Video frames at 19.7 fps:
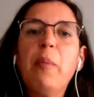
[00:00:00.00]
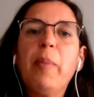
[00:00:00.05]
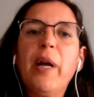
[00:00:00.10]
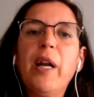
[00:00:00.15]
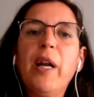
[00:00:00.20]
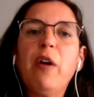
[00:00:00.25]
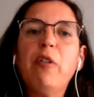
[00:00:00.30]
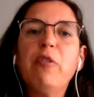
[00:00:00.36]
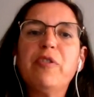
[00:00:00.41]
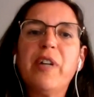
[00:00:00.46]

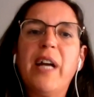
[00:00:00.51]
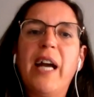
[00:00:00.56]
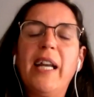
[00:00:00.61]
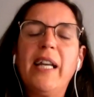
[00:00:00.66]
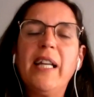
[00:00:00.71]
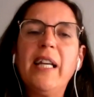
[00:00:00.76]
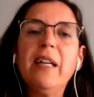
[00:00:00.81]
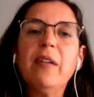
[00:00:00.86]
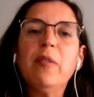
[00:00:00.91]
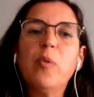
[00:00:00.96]
but
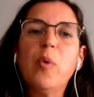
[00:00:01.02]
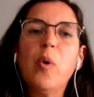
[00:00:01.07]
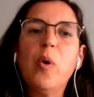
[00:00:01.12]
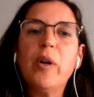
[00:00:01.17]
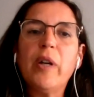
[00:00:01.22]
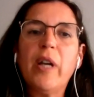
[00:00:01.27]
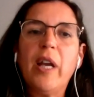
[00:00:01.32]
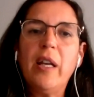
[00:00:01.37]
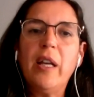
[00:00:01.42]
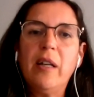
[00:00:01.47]
already
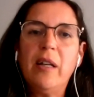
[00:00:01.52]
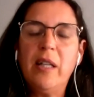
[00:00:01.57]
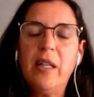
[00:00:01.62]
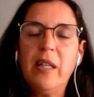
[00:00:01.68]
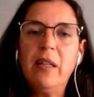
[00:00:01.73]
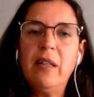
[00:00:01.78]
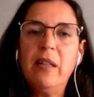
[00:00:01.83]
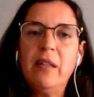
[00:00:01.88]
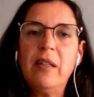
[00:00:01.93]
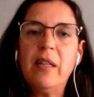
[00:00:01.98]
working
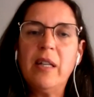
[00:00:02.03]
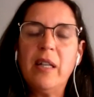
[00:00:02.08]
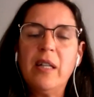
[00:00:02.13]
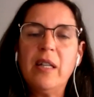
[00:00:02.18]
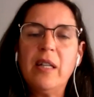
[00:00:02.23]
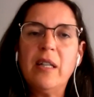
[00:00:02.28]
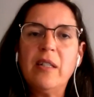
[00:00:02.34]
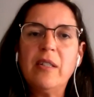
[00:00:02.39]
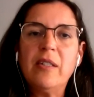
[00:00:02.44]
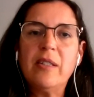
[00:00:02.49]
in
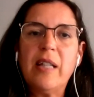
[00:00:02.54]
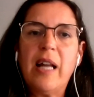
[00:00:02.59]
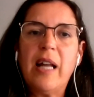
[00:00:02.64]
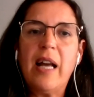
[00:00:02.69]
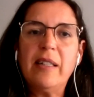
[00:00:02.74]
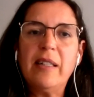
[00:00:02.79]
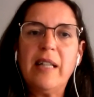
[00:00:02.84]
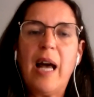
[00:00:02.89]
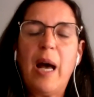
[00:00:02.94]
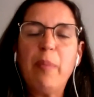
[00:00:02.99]
the
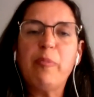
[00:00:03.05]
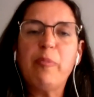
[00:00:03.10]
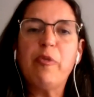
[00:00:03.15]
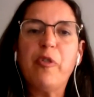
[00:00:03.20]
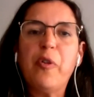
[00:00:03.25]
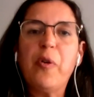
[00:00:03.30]
startup